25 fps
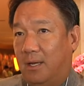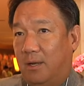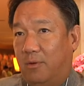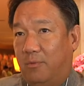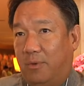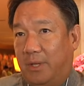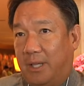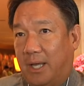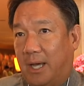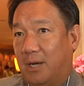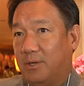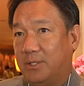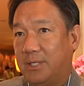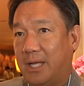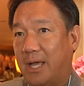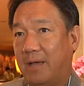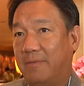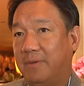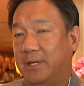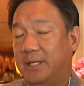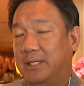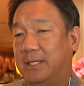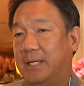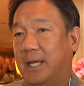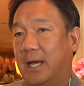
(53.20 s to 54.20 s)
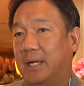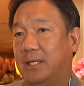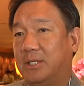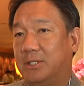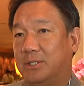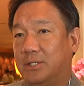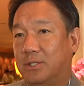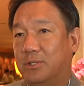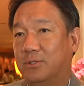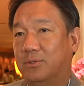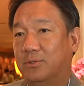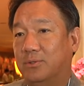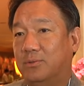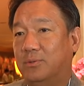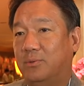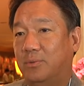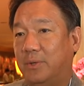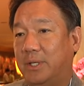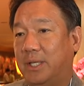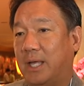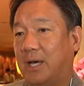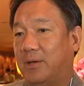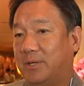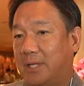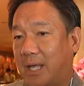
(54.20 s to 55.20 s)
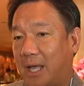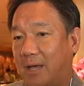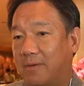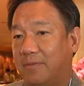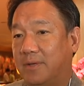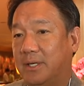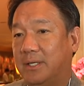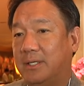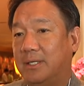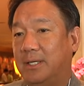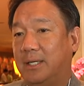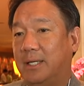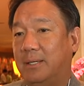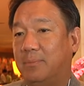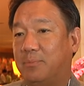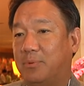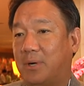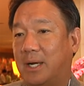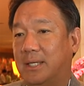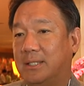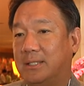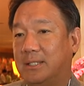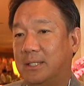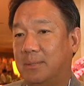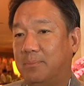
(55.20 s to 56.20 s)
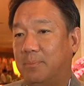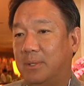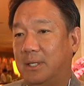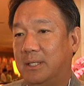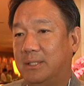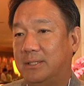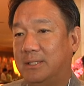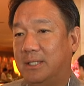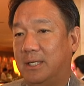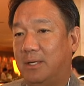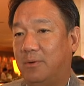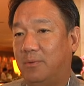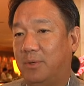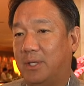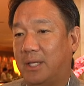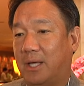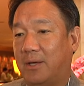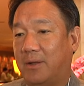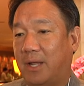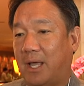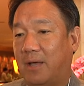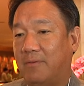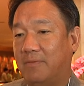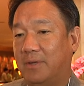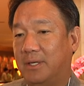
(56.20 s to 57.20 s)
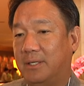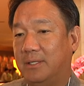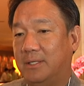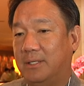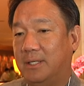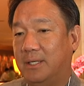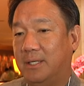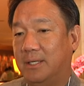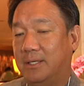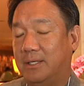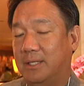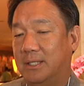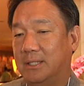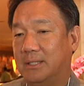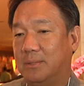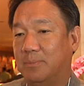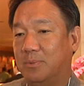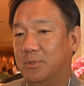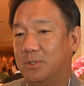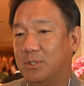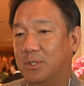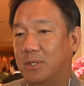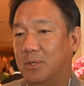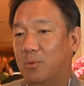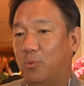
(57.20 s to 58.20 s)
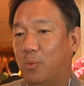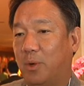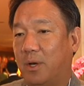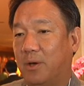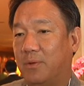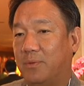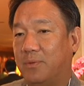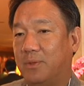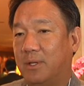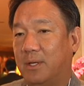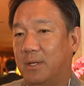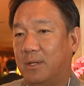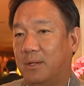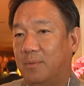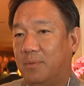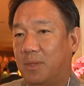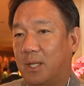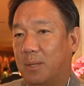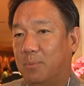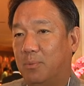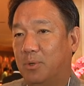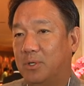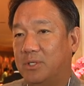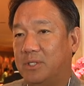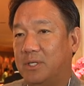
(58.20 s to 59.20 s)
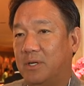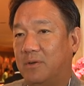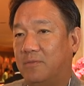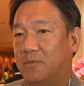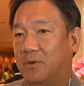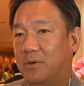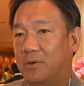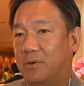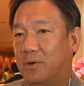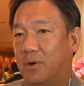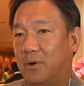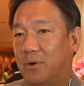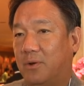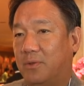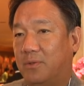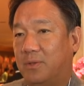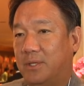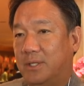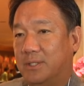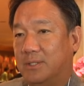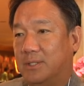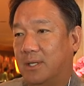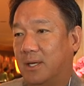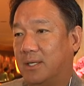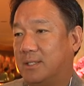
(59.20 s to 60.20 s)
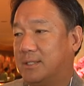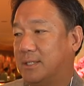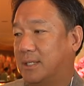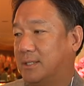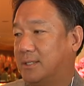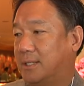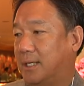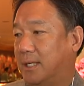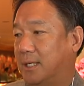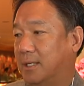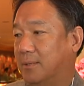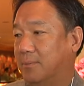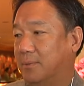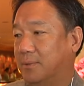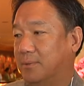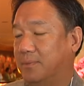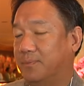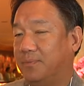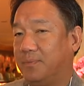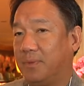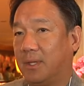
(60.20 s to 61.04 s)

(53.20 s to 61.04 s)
Without having the other two, without having the price stability, without having the distribution of wealth, pushing for growth is not sustainable.